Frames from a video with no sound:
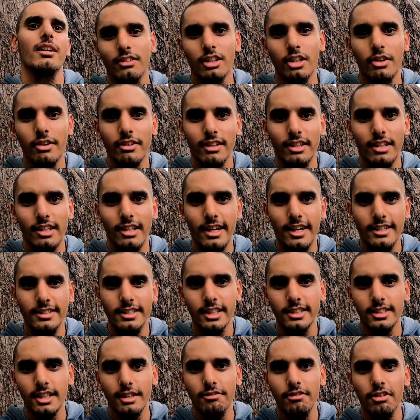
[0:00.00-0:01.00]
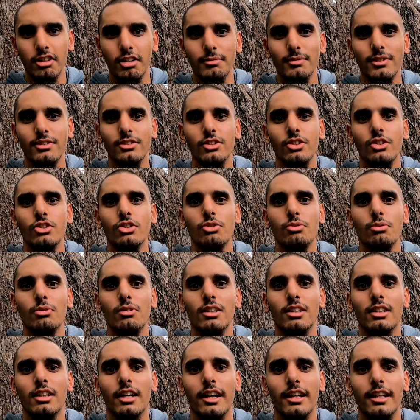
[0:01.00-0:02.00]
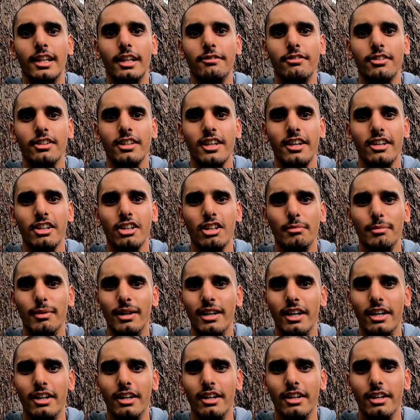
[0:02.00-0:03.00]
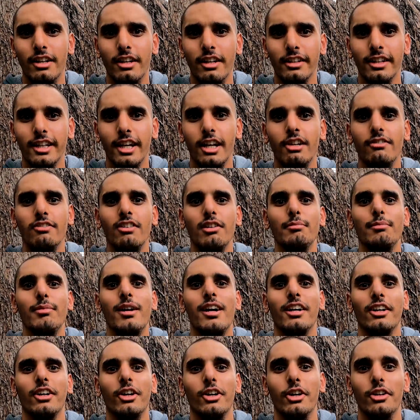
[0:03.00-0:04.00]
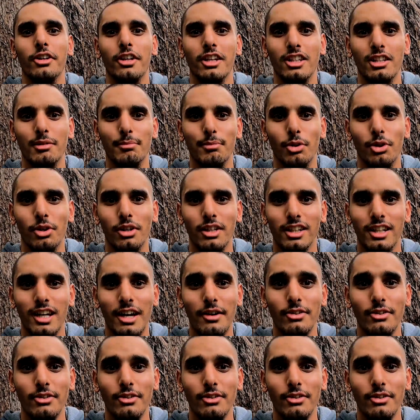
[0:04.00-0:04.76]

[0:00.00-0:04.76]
Going into day 6, I filmed as usual. I left Kankoban caravan park early in the morning.